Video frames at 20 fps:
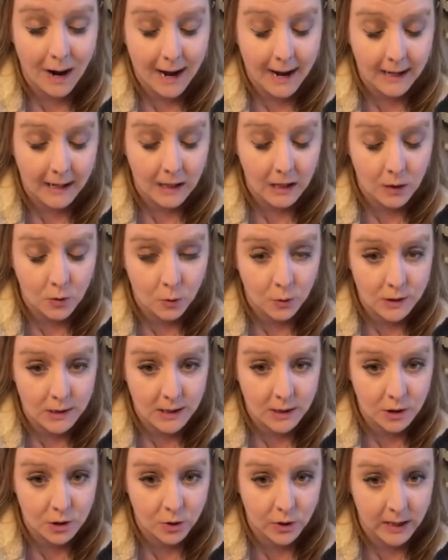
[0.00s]
wagon
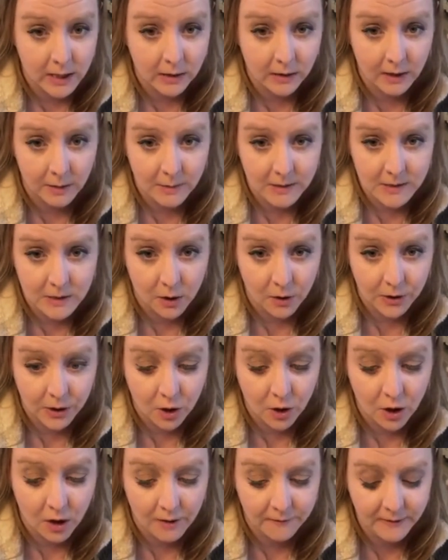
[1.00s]
or tiered tray club, it's
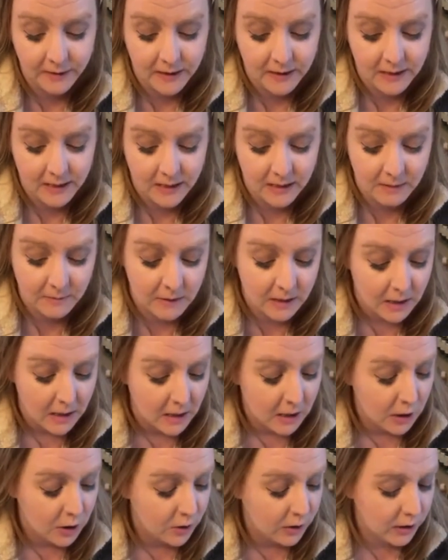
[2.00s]
all the coffee theme.
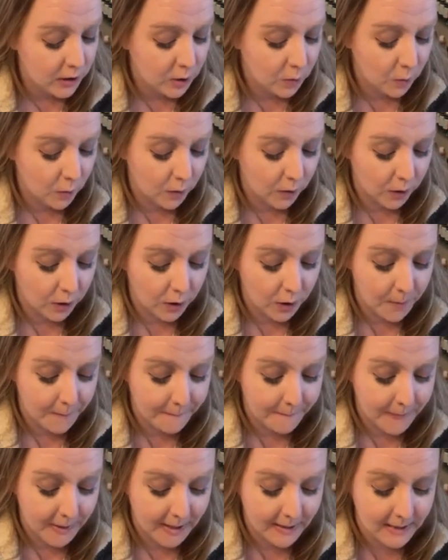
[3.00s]
You need to
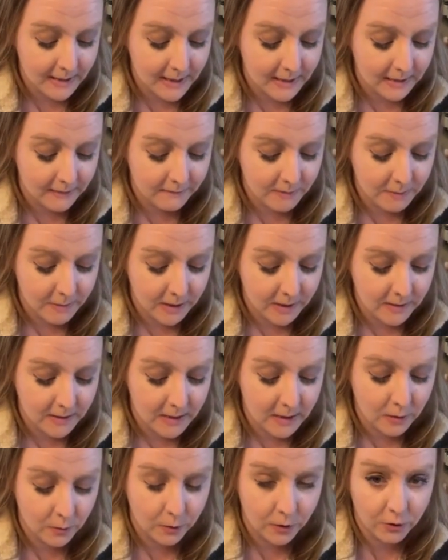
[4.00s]
order by the end of the
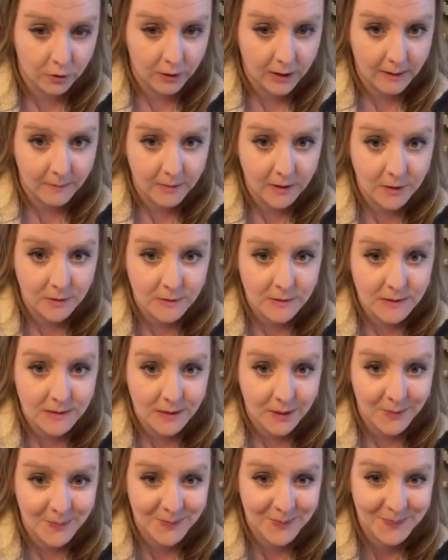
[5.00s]
month in order to grab those.
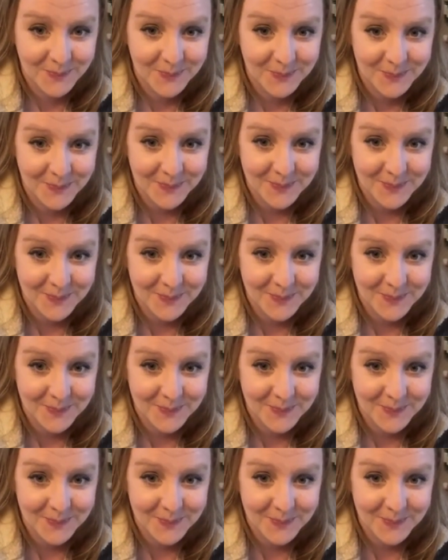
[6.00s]
So